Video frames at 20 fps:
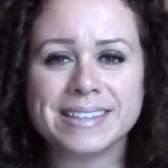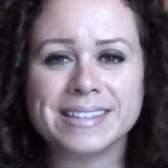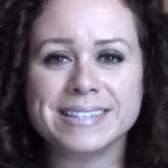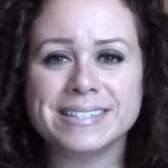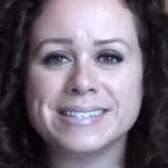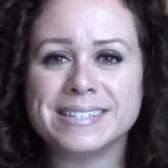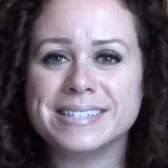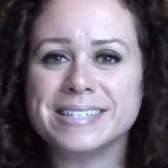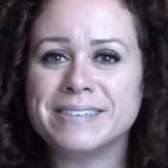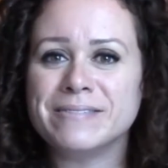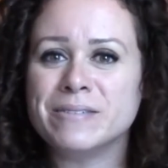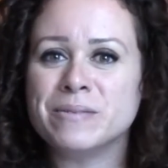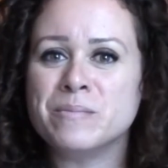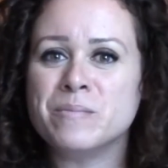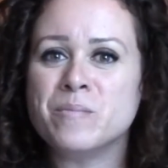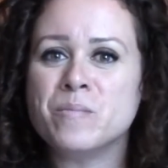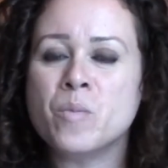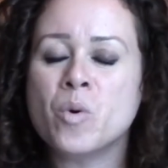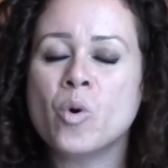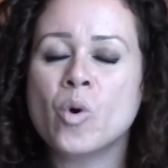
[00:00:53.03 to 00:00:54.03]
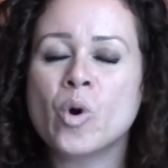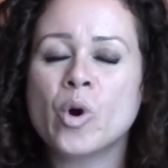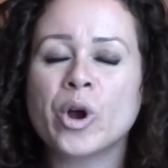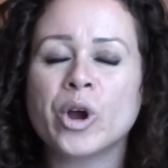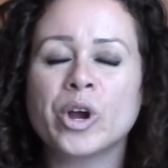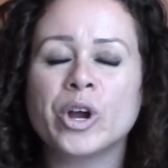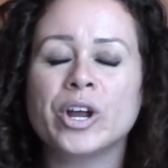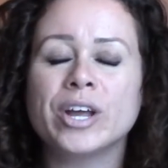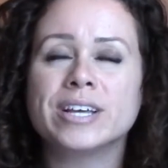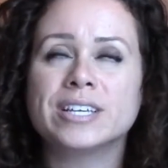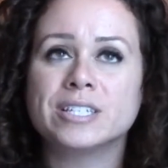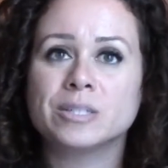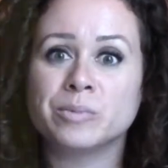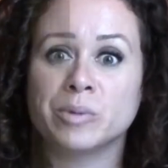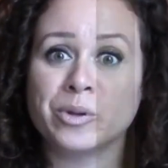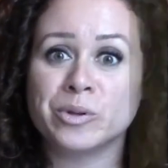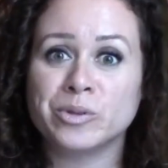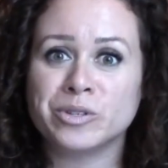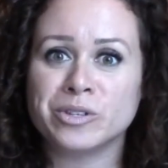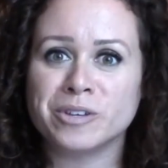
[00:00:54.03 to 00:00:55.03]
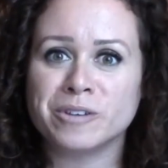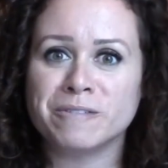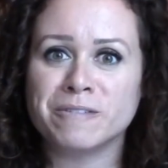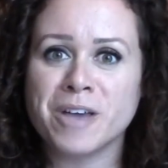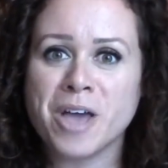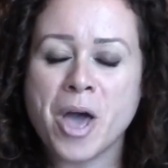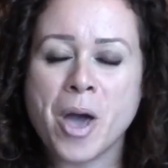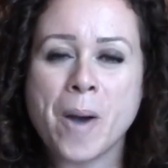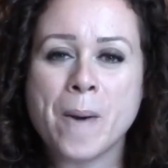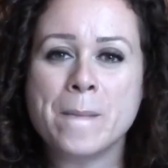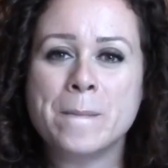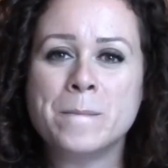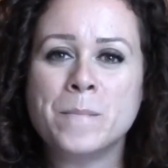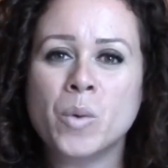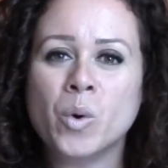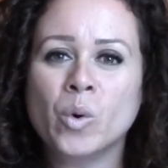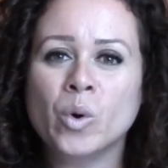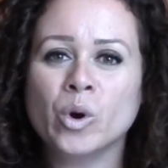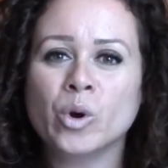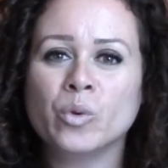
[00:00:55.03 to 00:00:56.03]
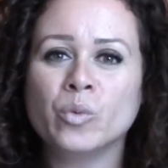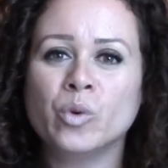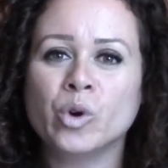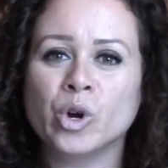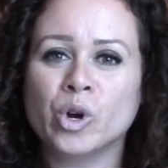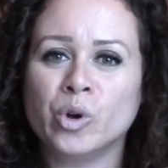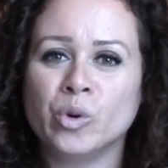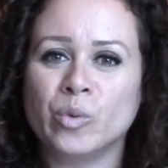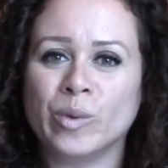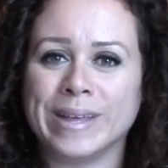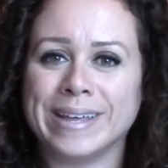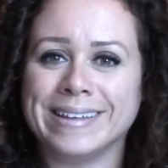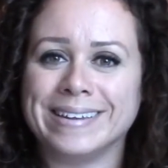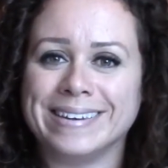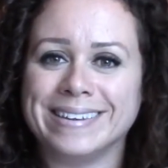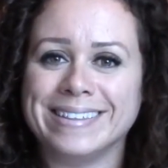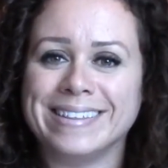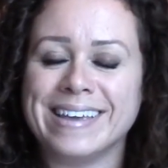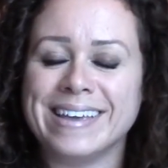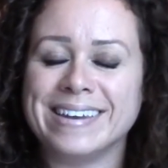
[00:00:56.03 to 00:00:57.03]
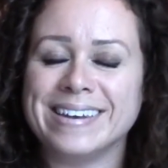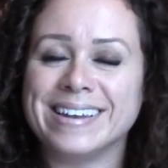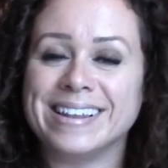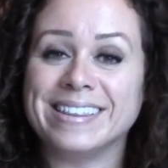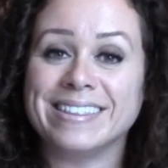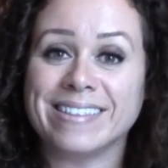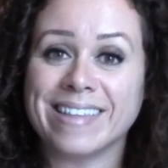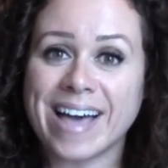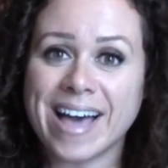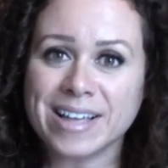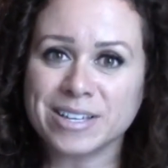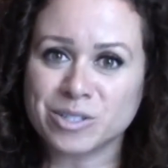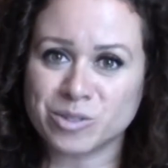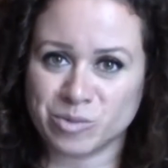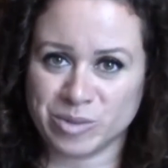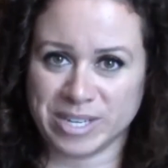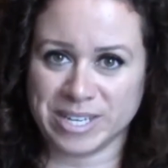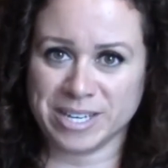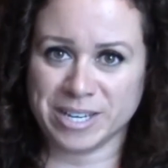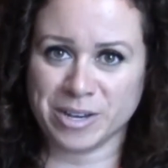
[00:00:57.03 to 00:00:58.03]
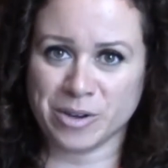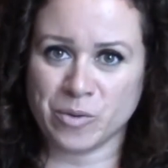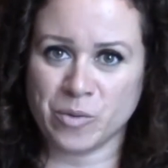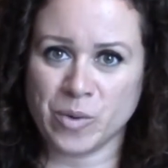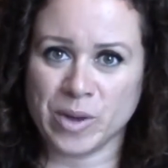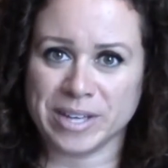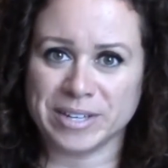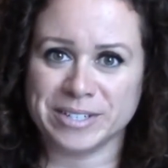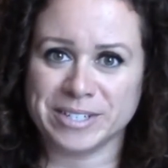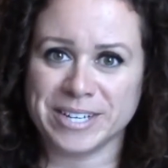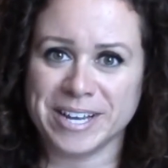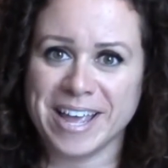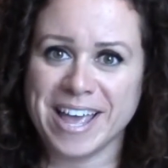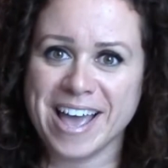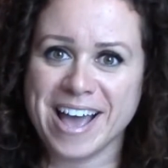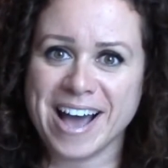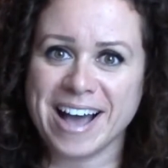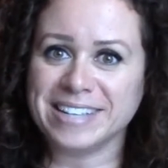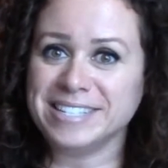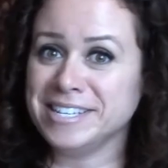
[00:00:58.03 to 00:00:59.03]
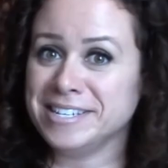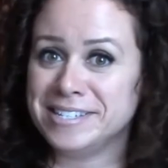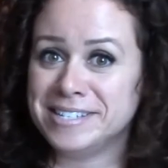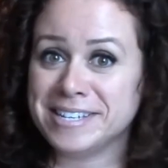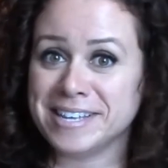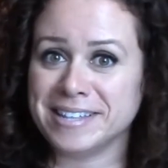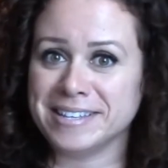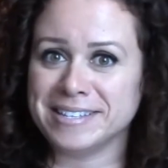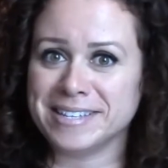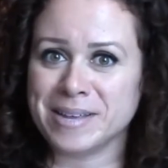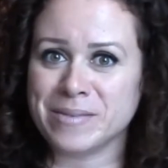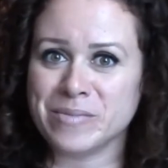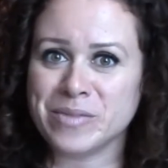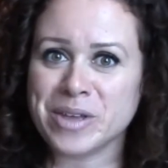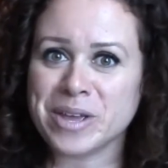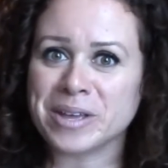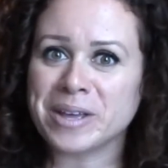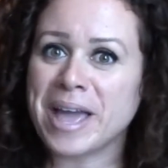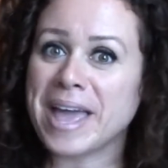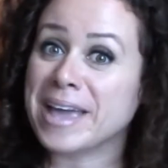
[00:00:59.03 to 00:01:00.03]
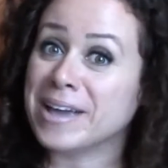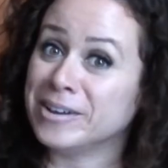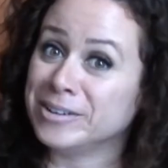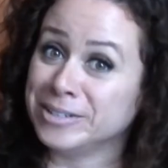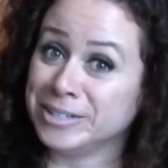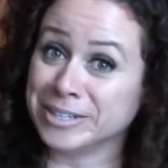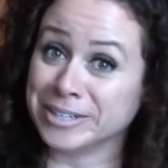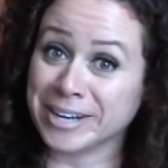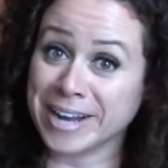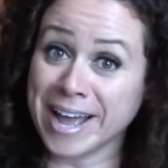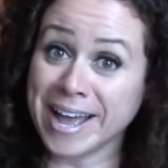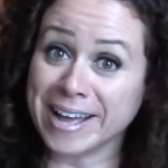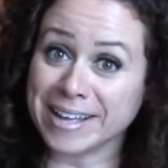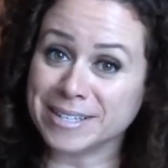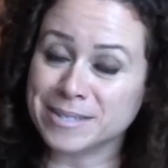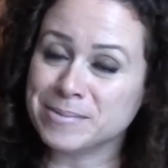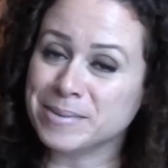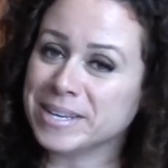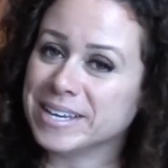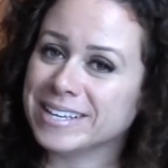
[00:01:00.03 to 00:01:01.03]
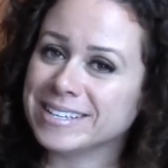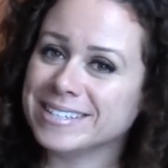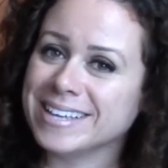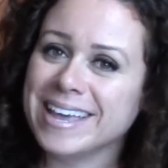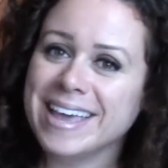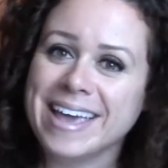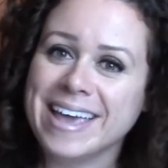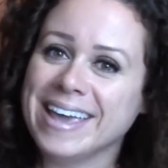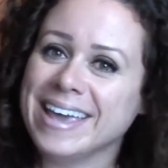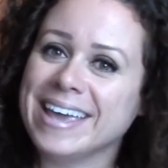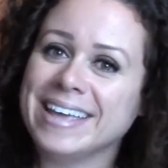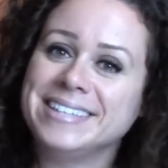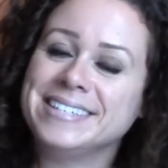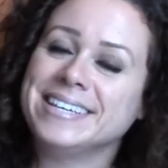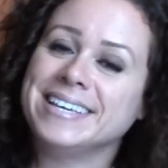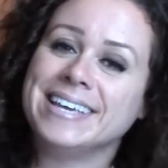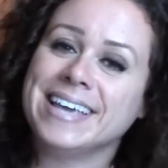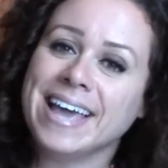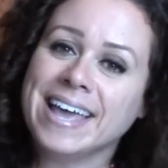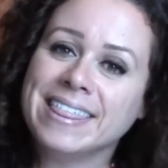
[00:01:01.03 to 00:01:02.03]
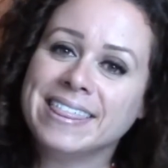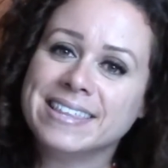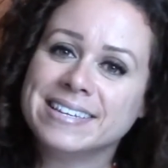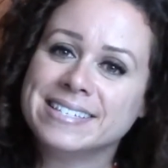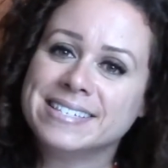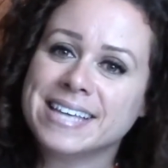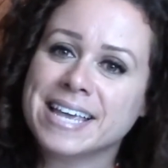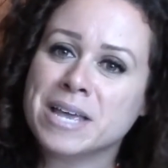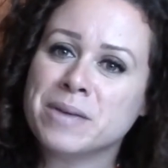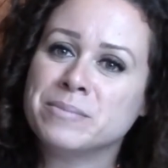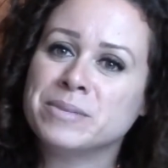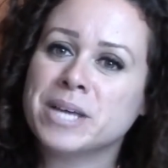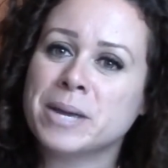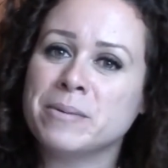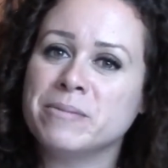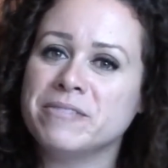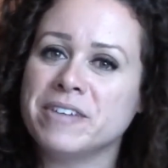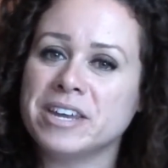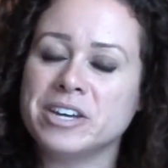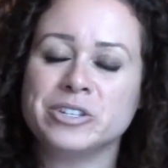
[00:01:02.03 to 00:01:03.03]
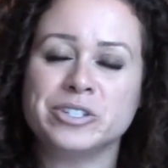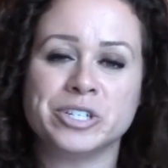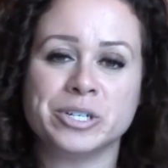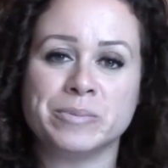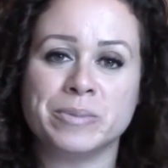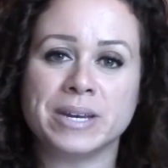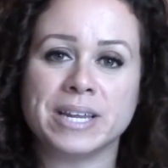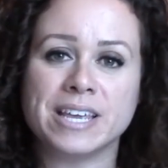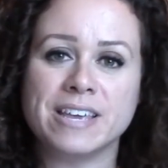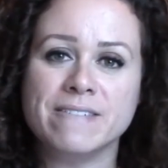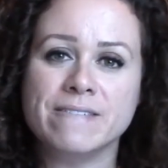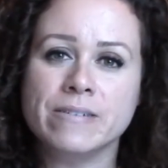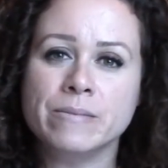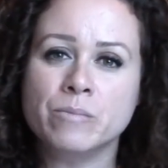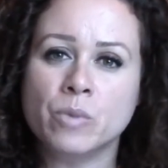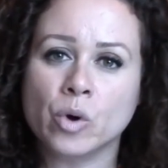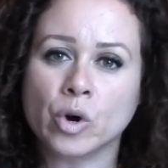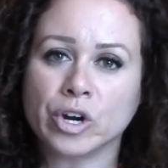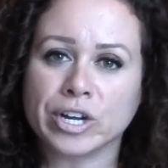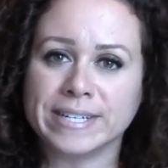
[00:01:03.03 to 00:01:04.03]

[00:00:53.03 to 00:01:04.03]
This is even more explosive, more whirlwind than last week, which I did say the same thing, hang on to your hats, because it's again the same type of energy, but even more